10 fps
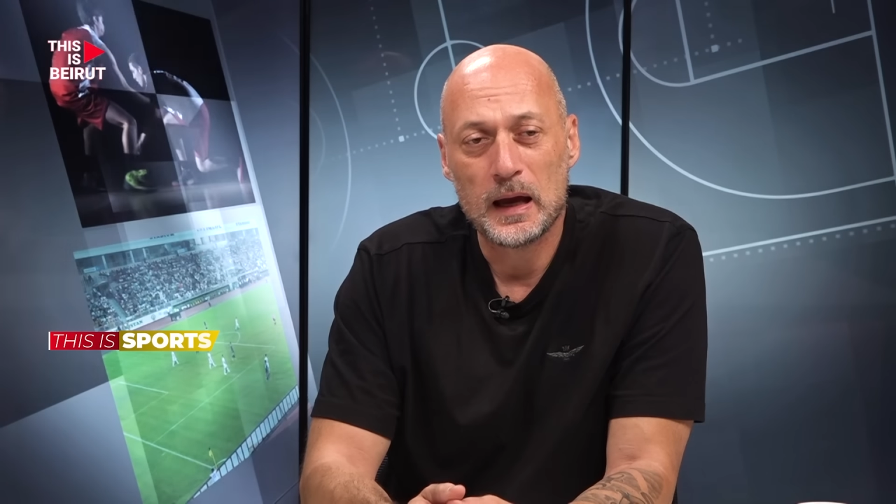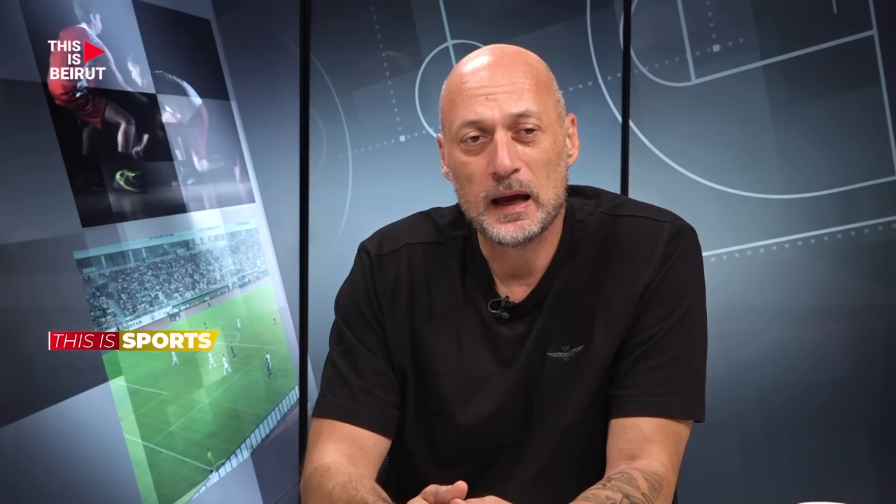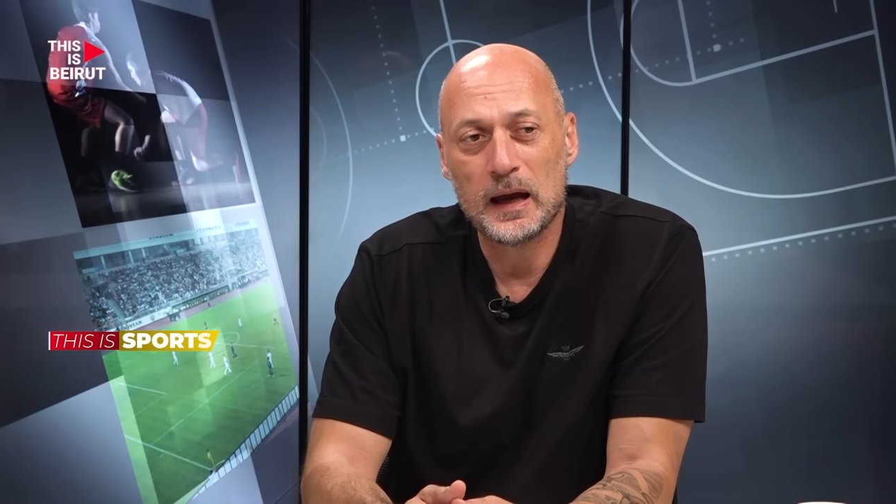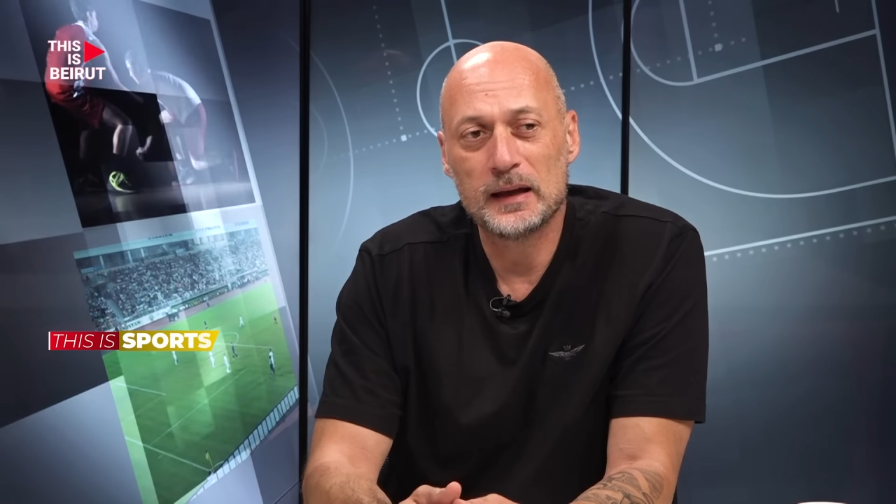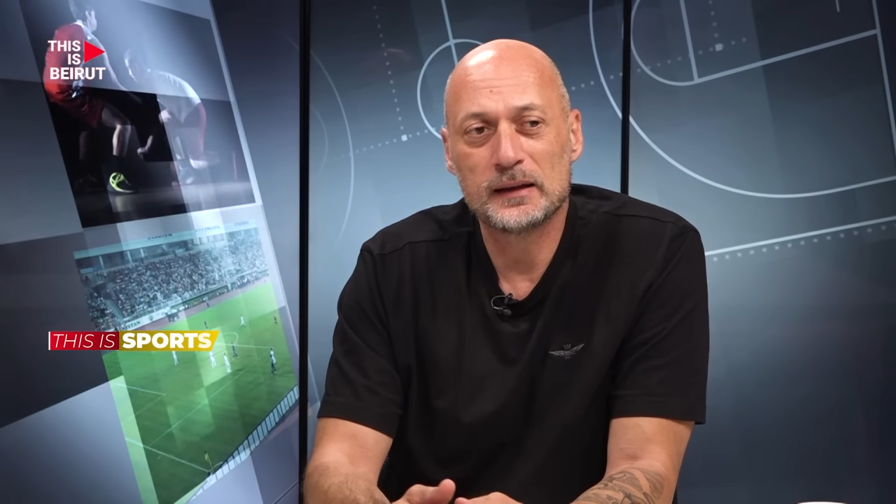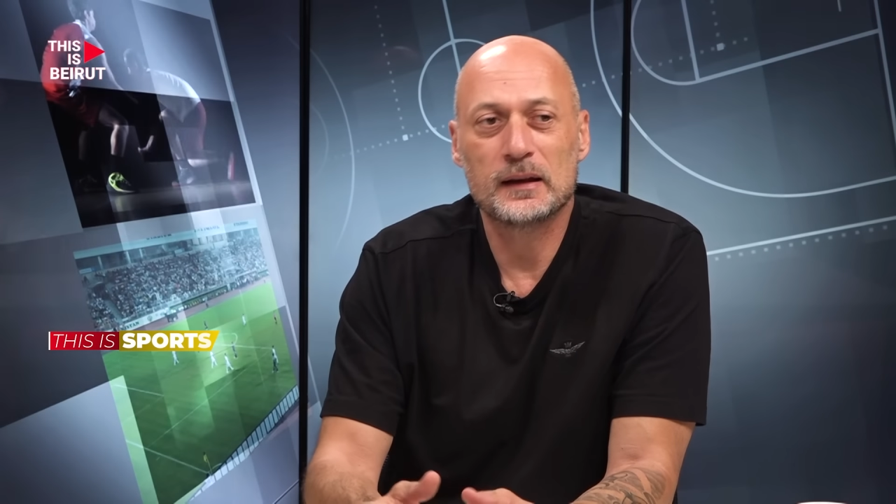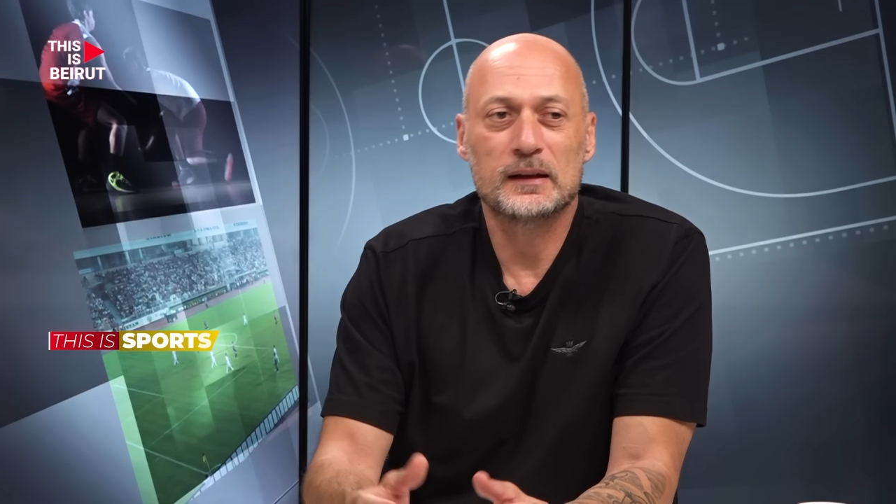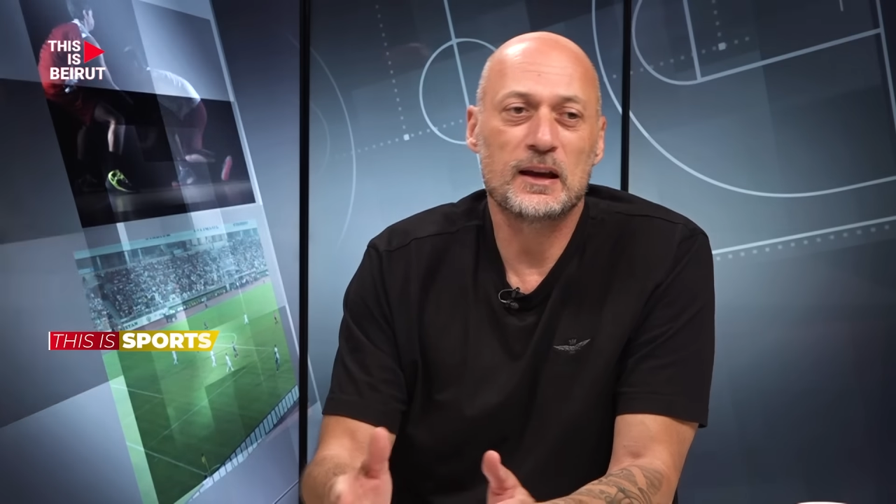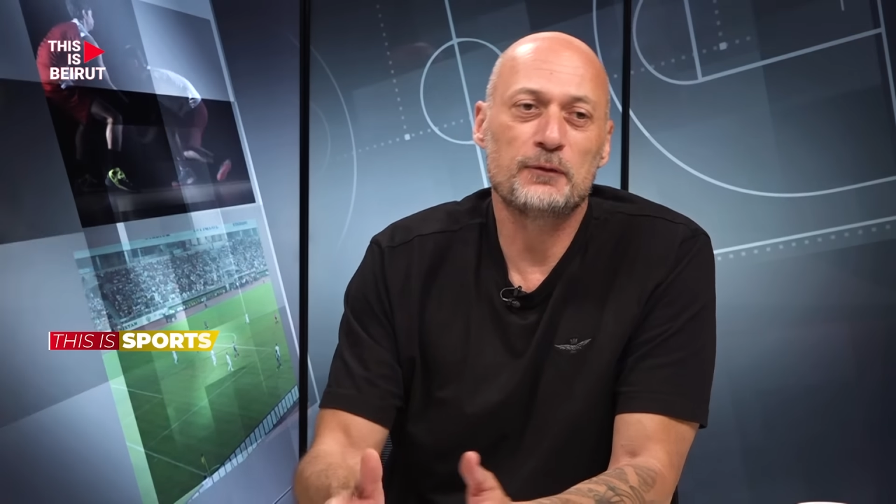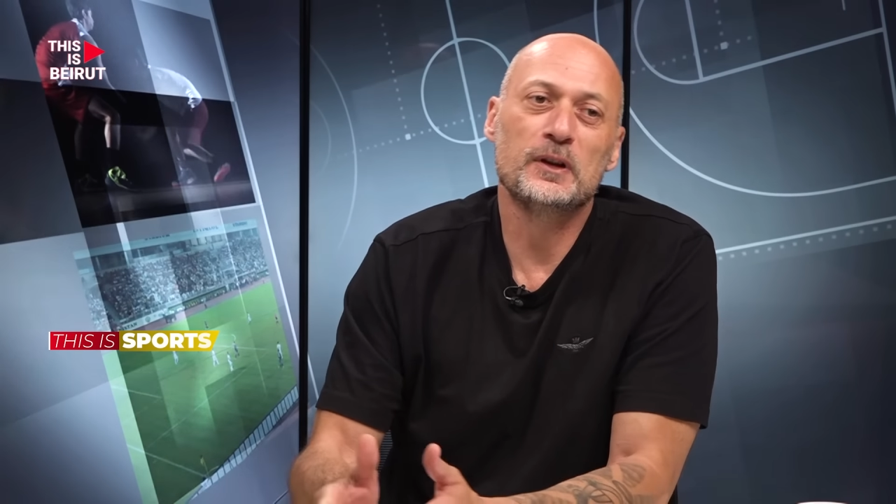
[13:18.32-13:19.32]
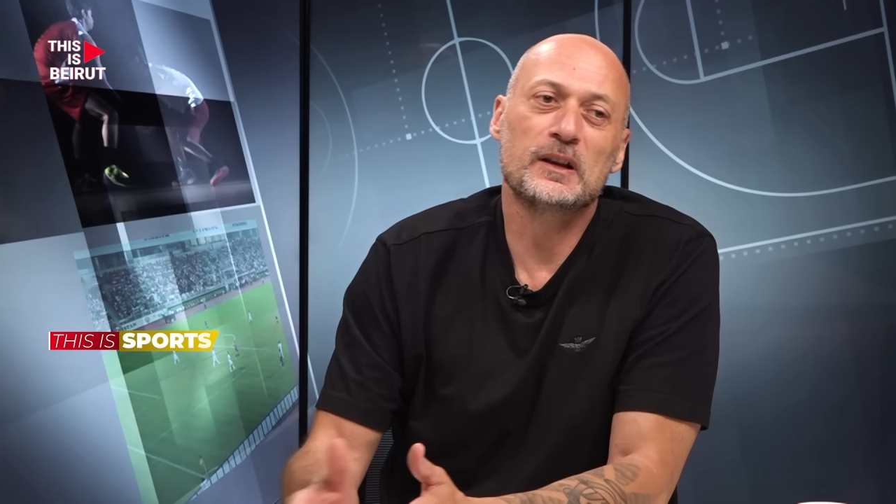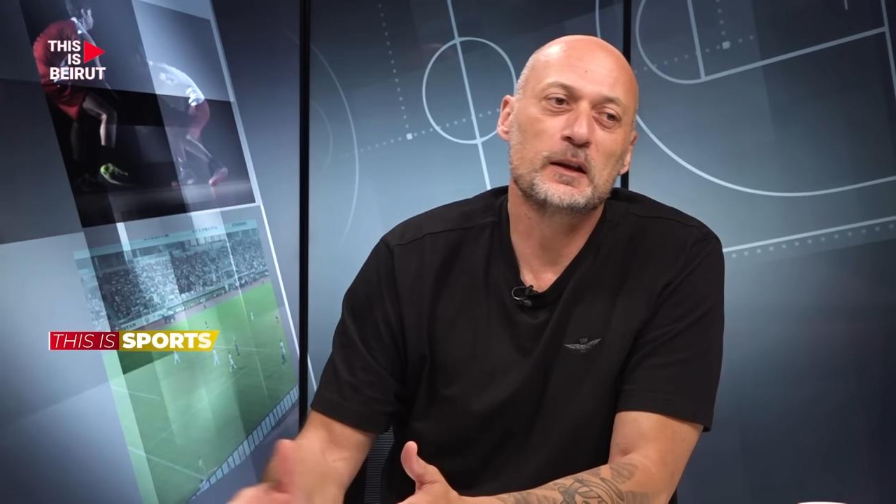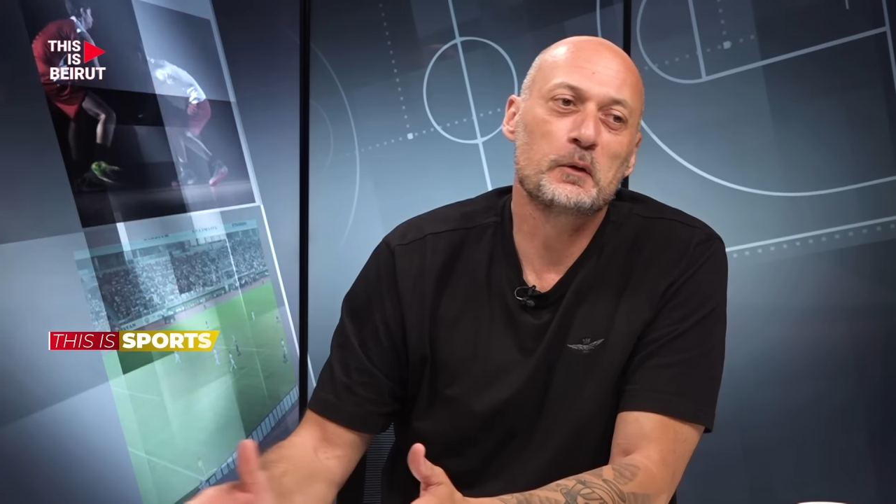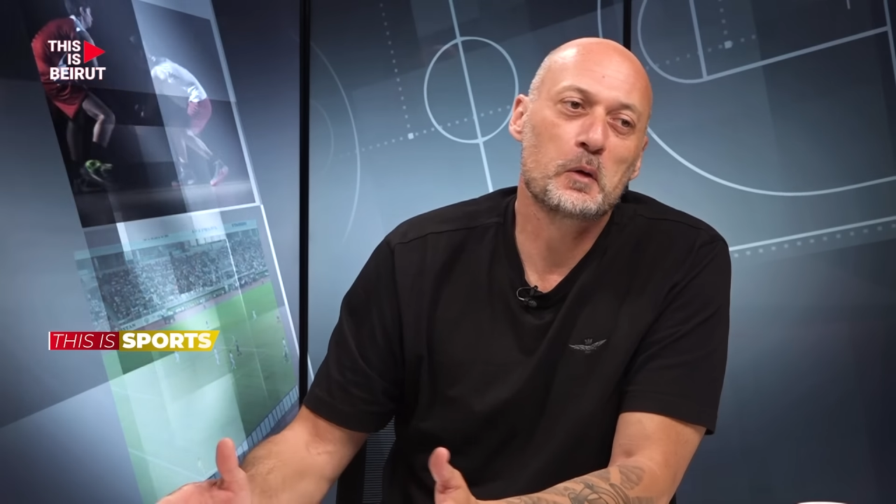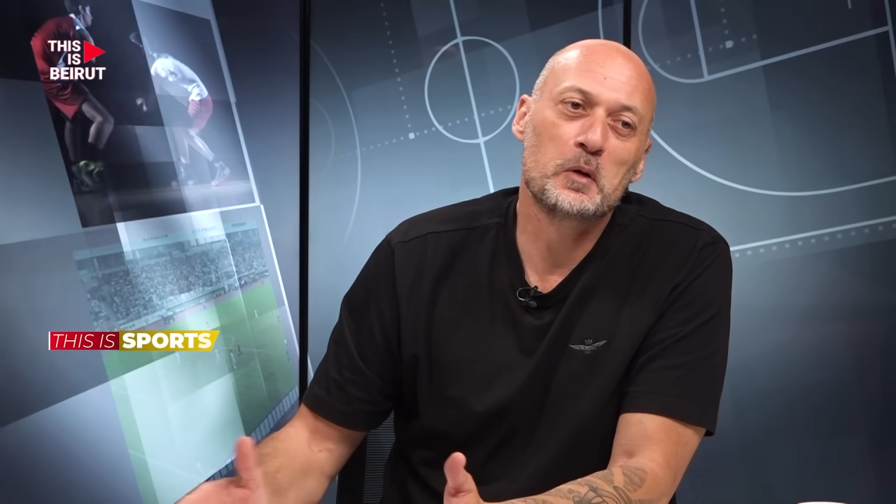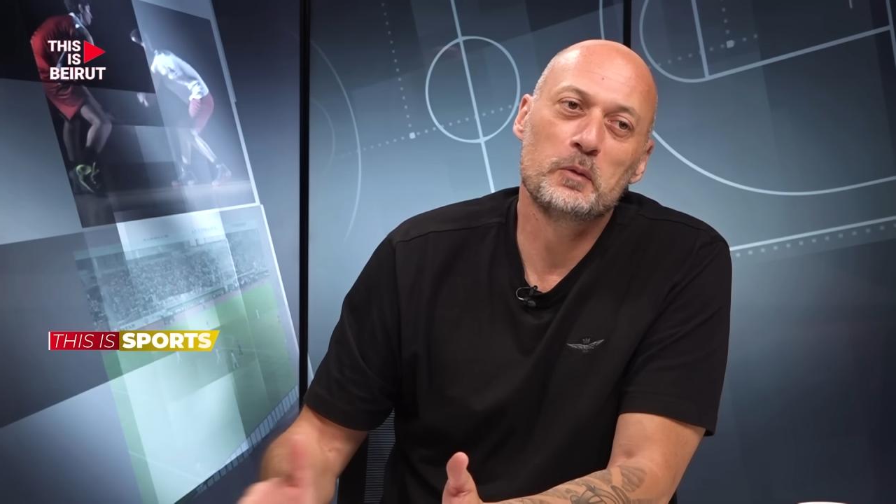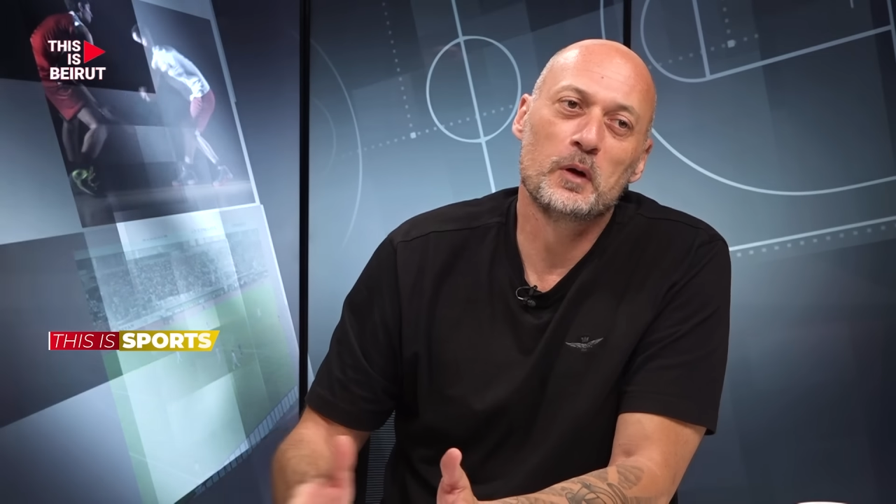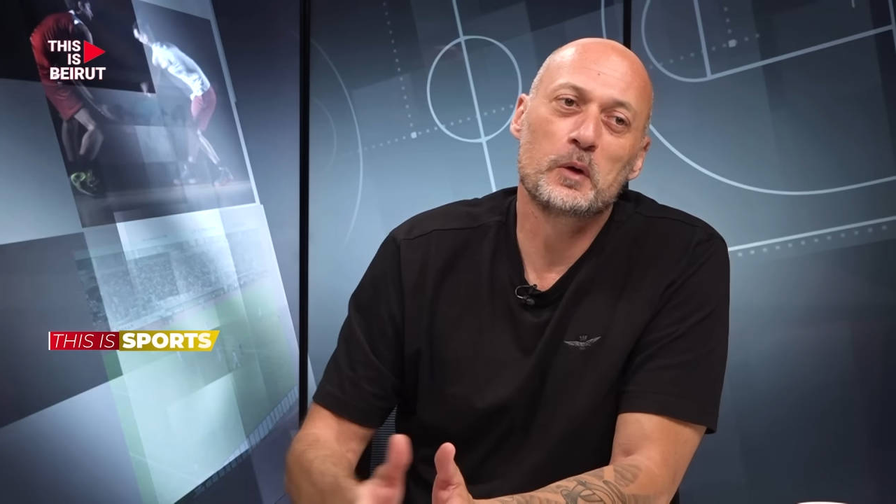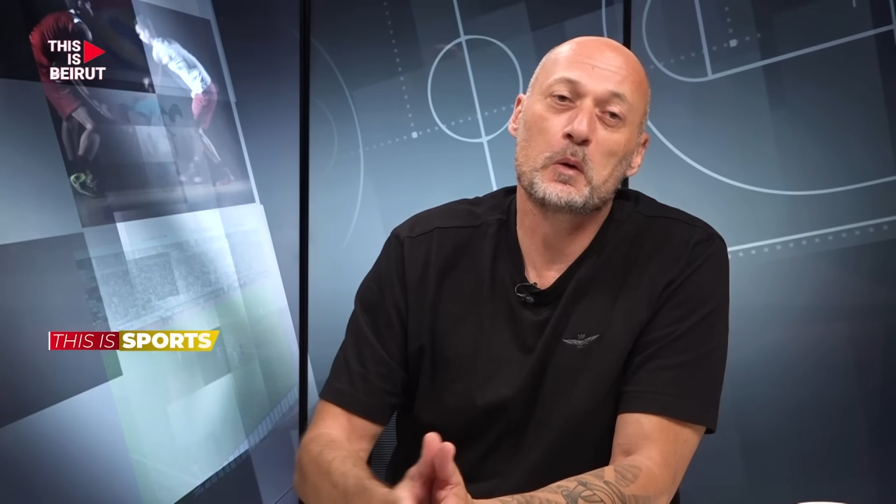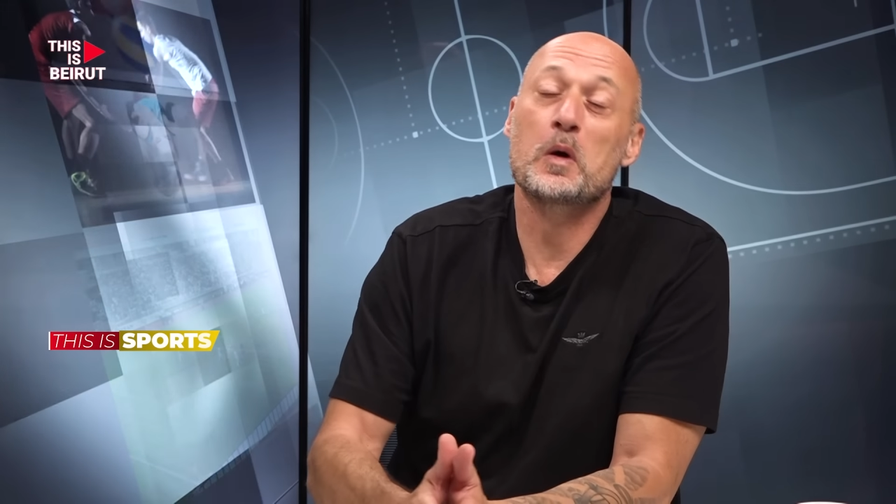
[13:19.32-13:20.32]
and definitely
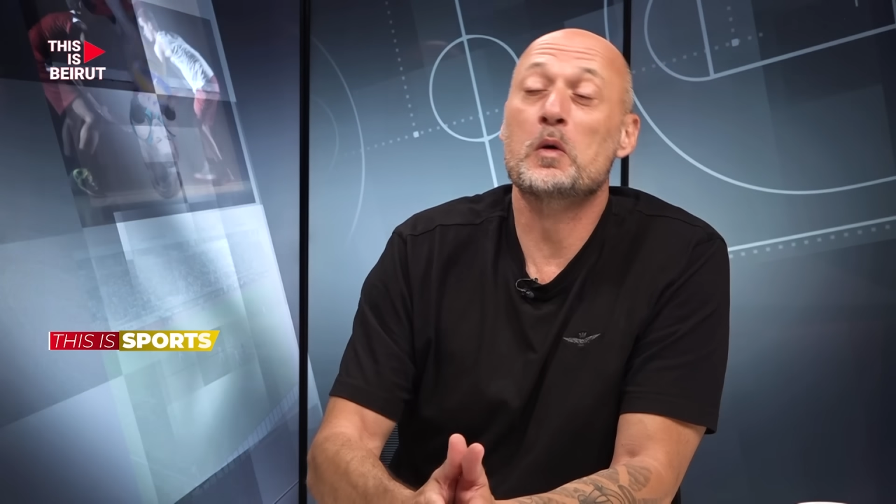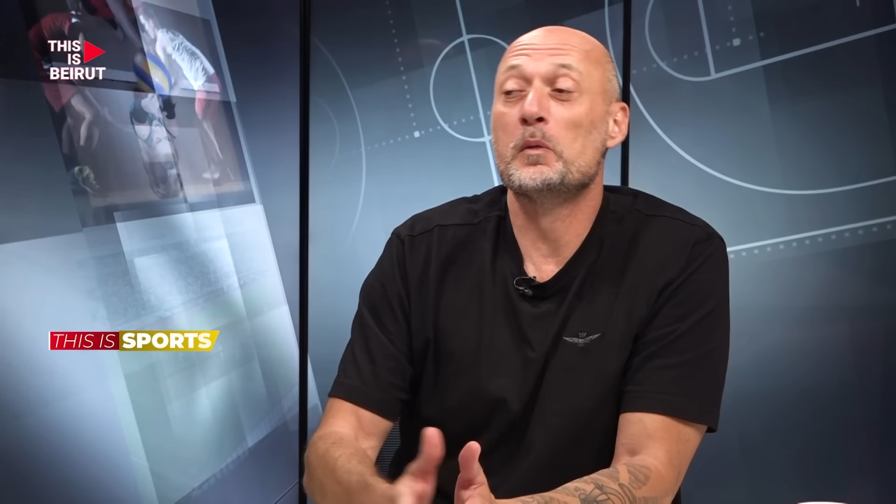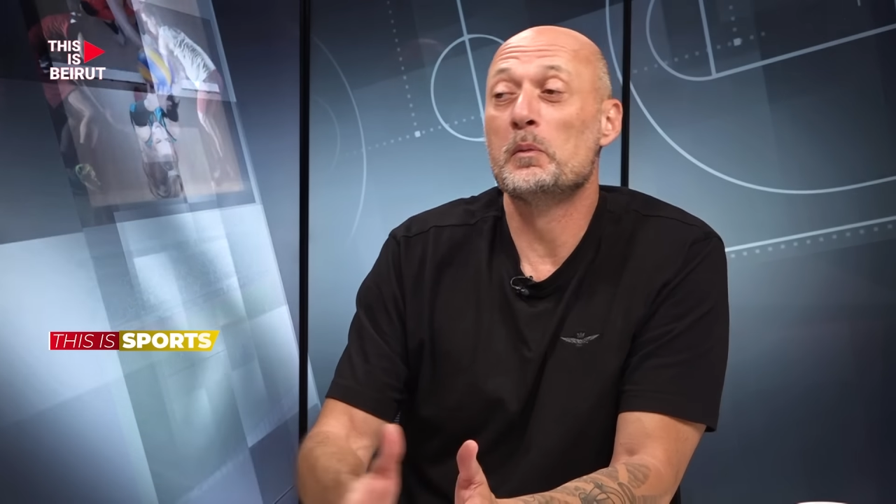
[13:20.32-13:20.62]
we were